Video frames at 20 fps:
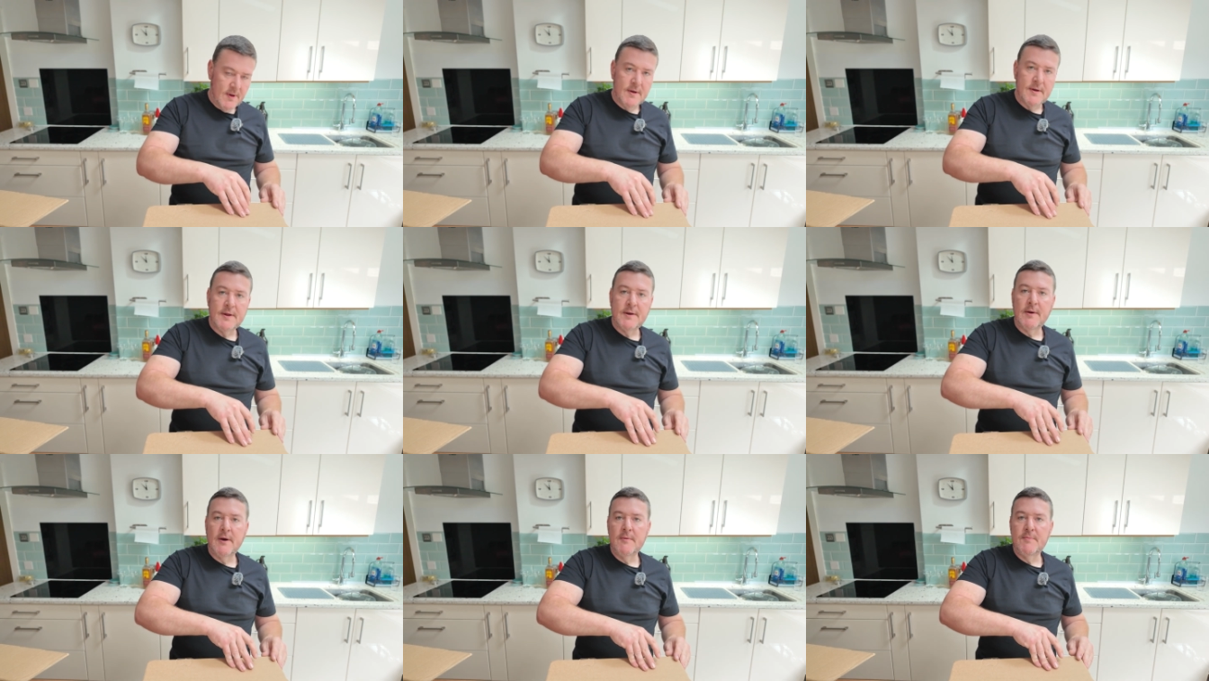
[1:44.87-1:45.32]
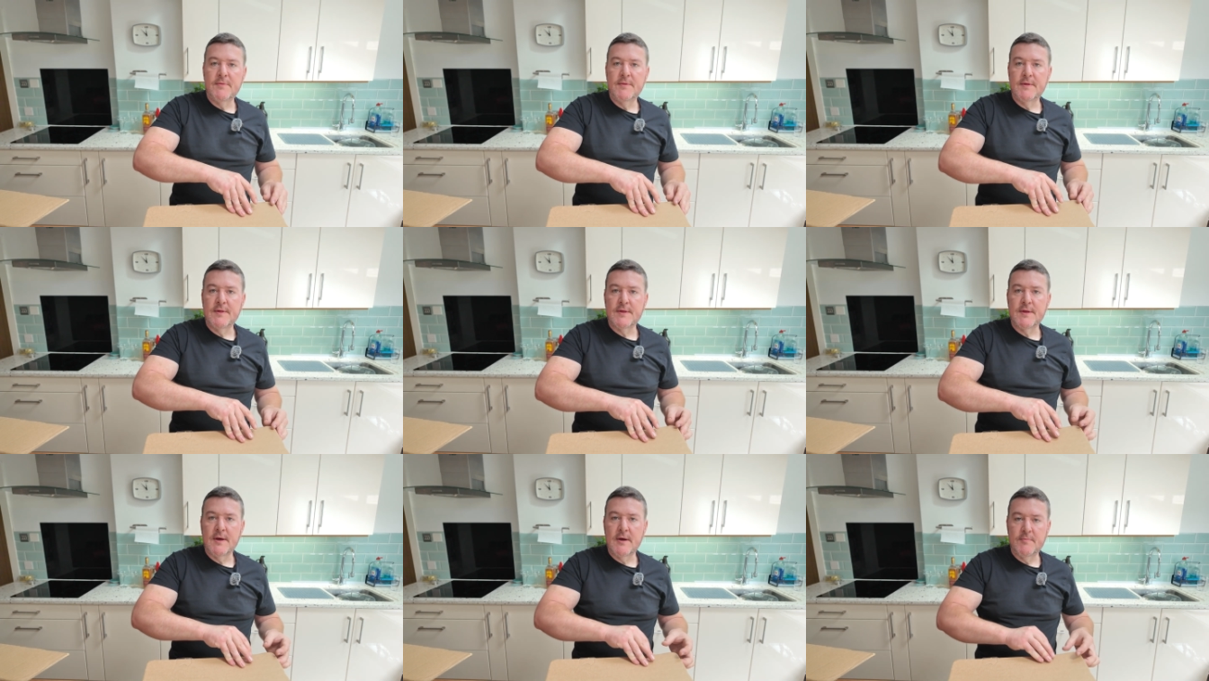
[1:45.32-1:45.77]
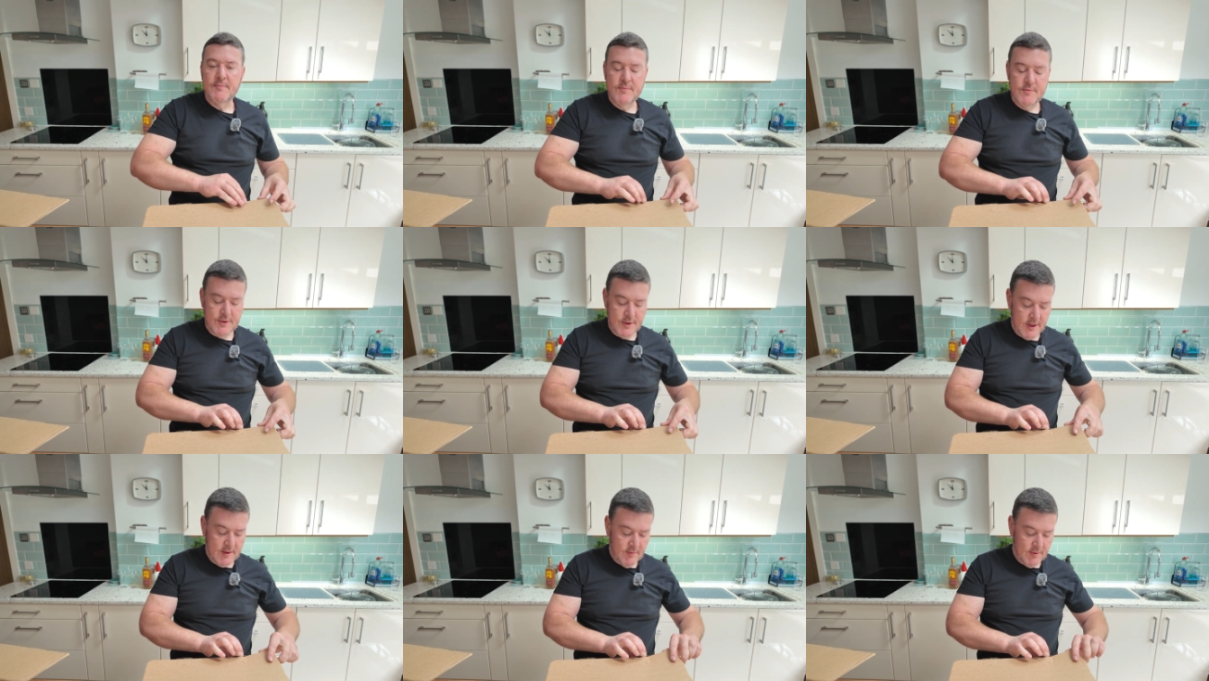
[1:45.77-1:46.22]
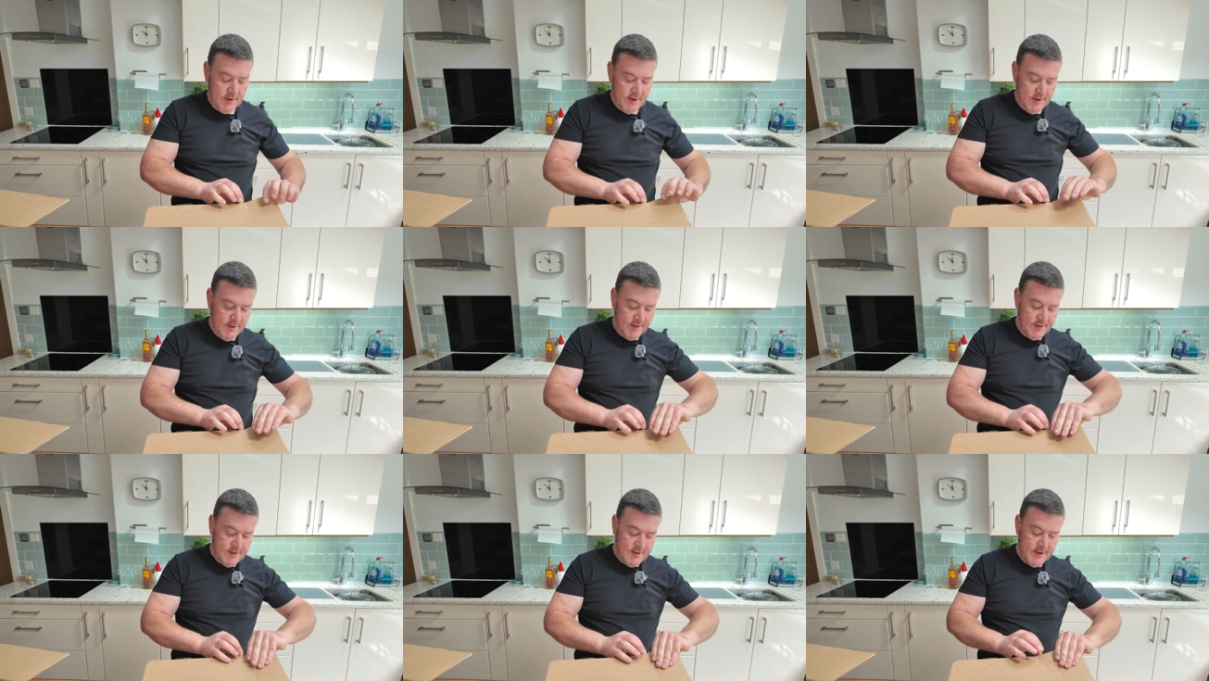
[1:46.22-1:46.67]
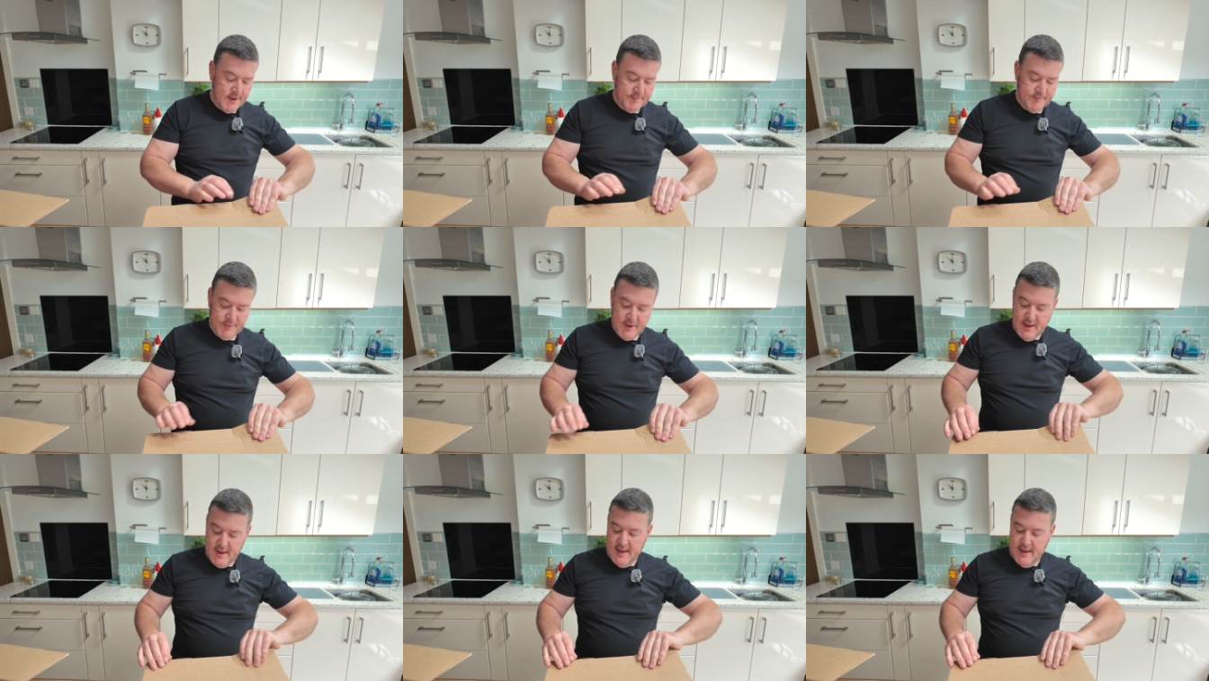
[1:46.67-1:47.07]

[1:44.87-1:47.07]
I'm going to open this up, show you what it looks like.